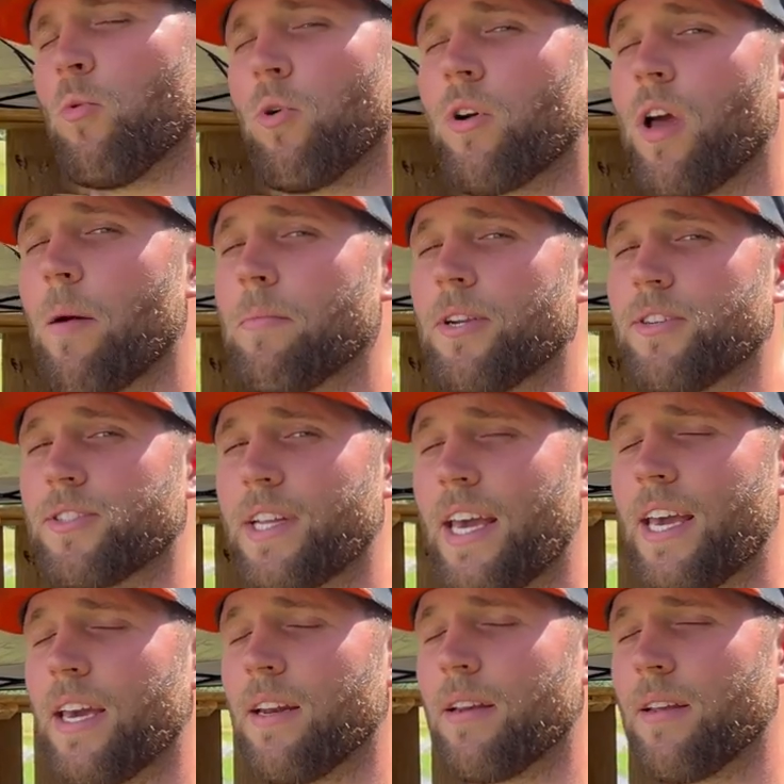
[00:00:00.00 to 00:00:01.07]
will come to your
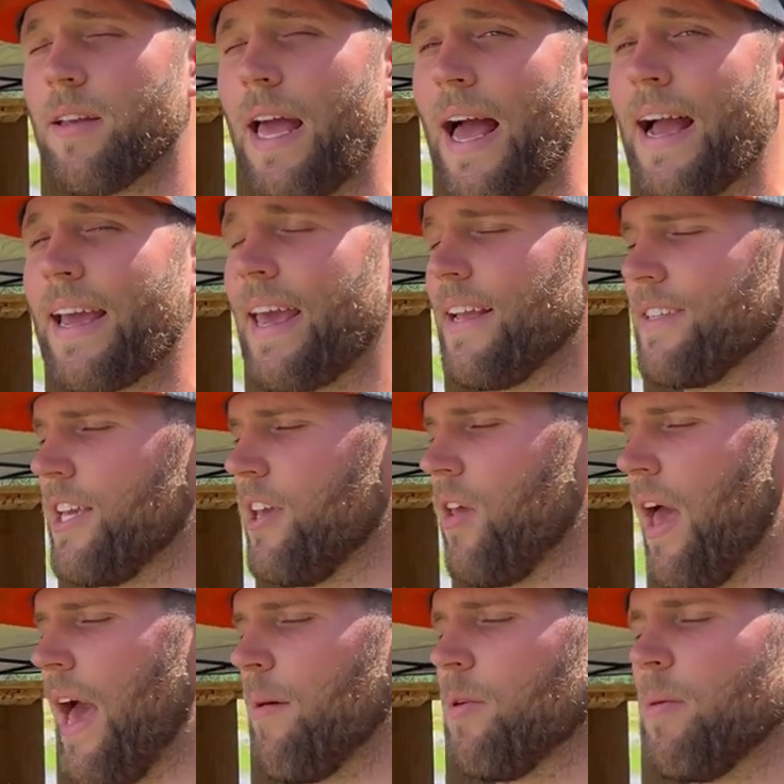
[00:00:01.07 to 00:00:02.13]
stand. I can't tell you
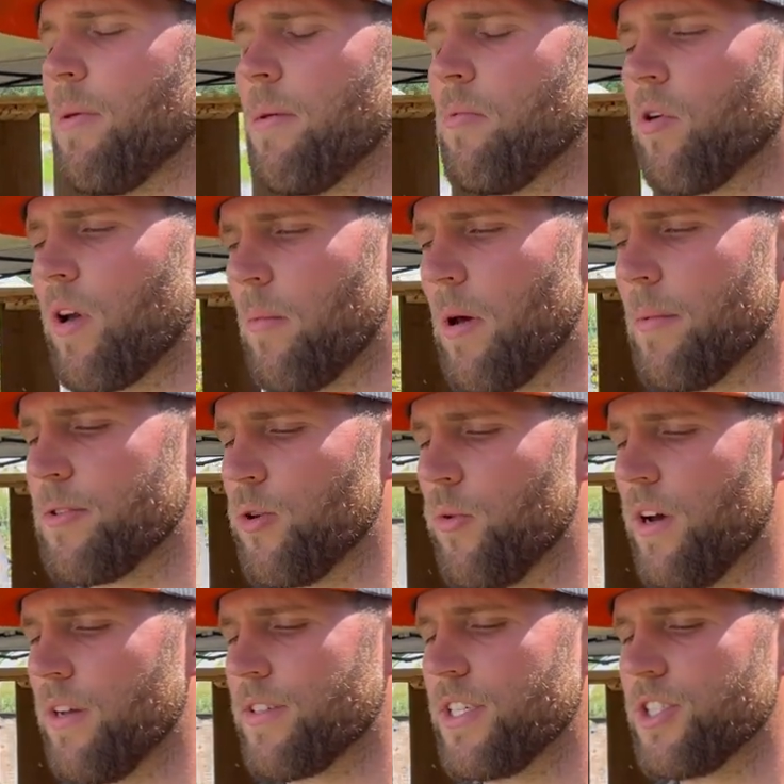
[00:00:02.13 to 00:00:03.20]
how many people come up to
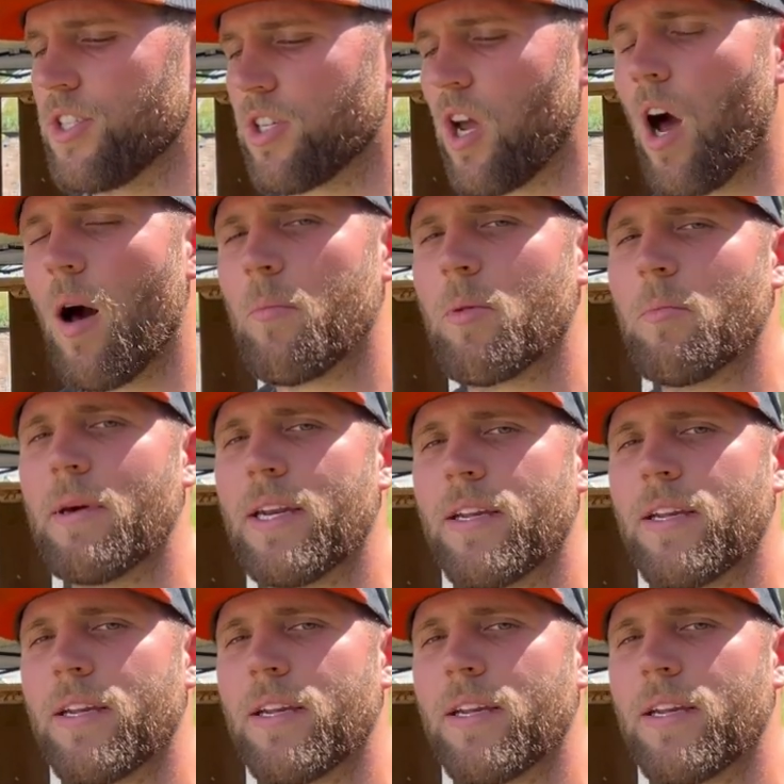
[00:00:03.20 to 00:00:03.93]
us and just compliment